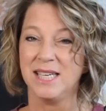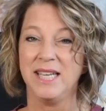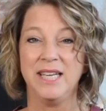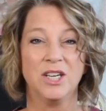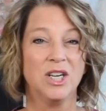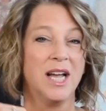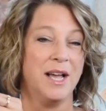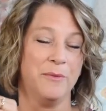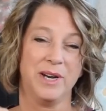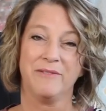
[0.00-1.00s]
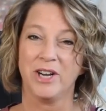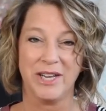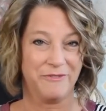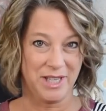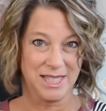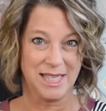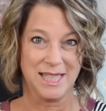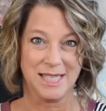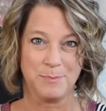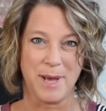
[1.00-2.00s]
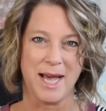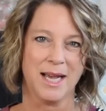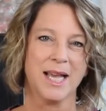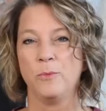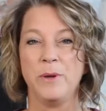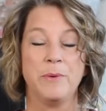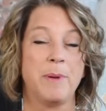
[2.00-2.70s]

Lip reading: in here and whatever fits in this bag. We would